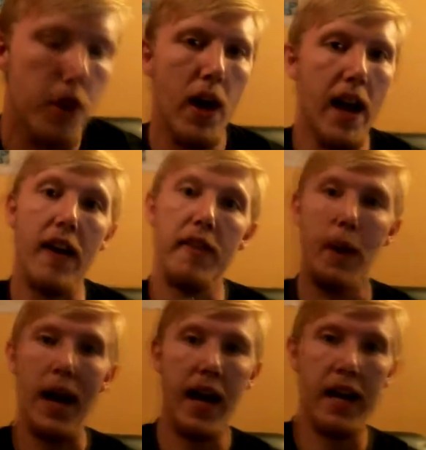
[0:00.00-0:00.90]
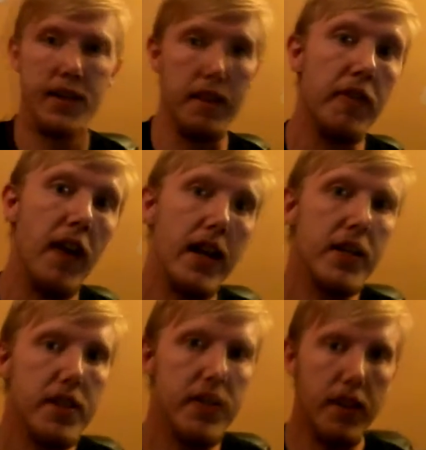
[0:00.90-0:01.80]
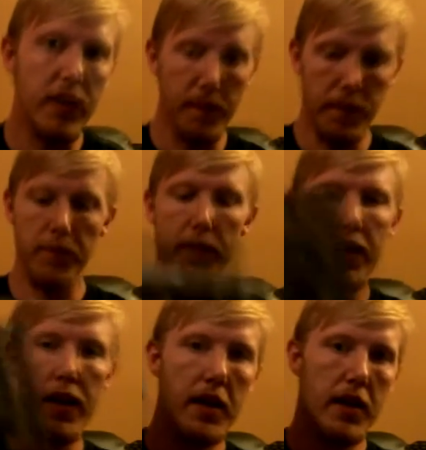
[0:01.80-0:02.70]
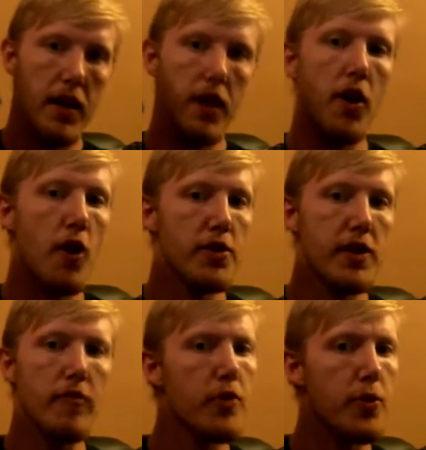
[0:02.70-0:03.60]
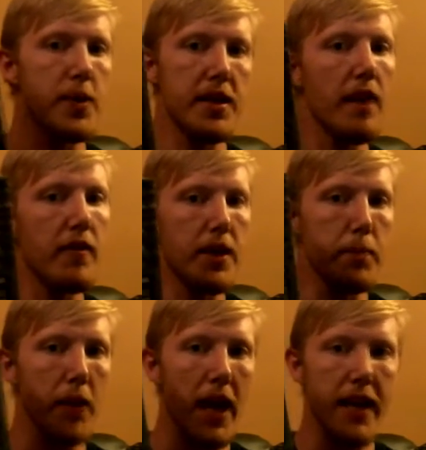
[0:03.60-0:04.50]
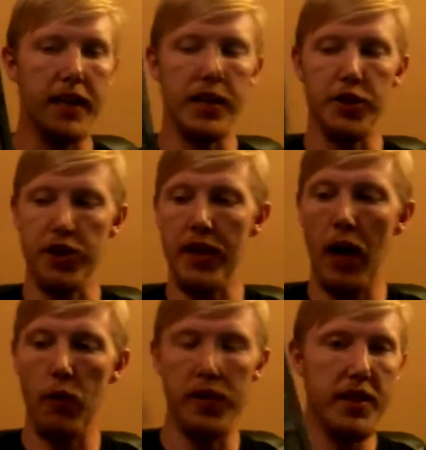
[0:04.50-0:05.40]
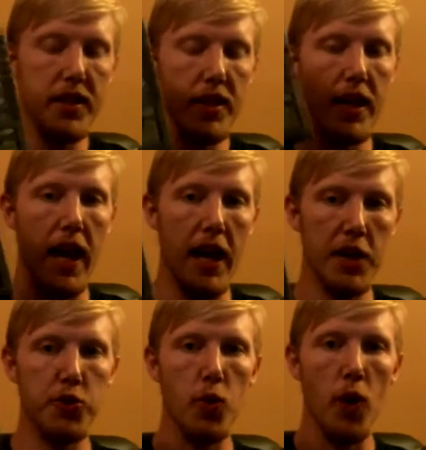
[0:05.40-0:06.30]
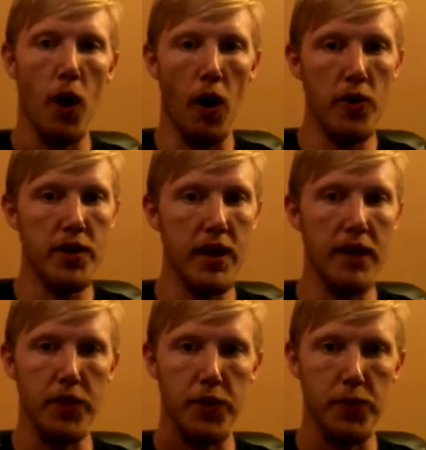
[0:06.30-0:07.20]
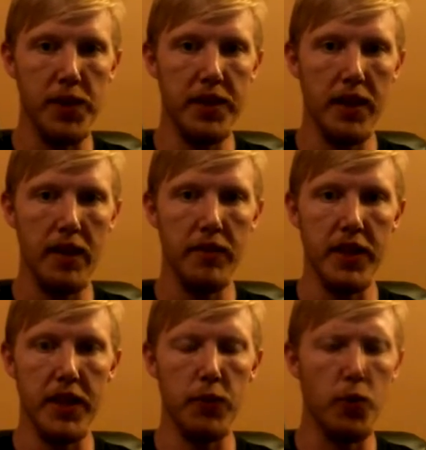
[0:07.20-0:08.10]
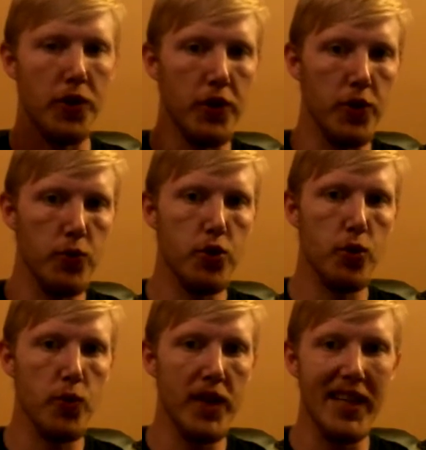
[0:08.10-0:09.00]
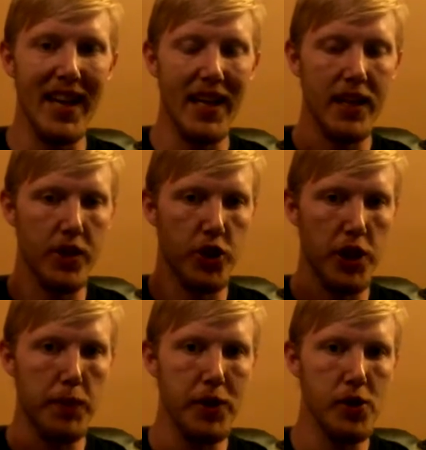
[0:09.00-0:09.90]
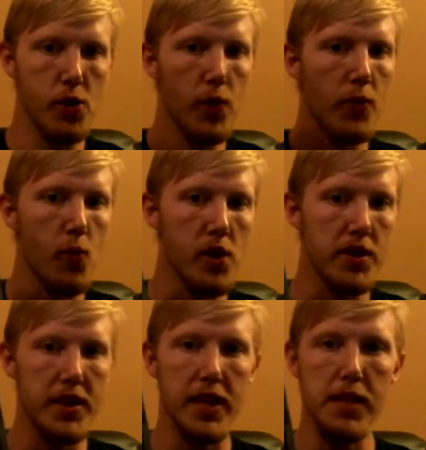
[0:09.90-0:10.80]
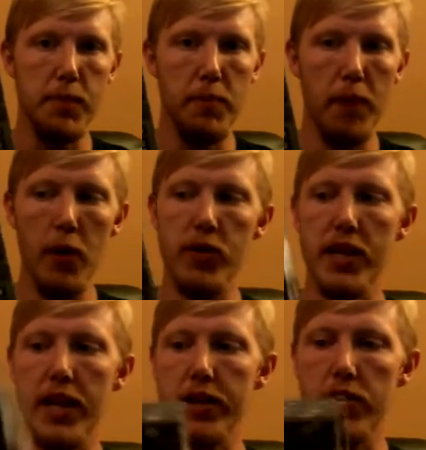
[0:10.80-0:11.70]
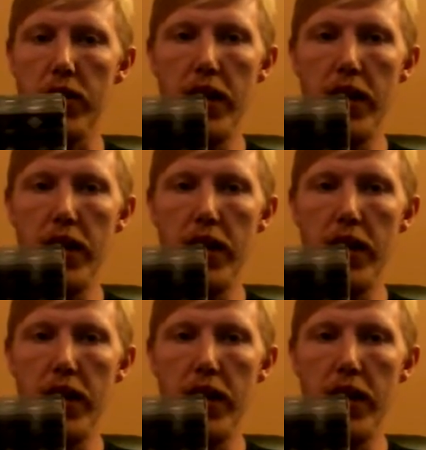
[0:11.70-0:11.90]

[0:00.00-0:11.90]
have, by XFX, an R7 370 Black Edition. Now, this is an actual R7 370 with the new Trinidad GPU and one 6-pin power connector.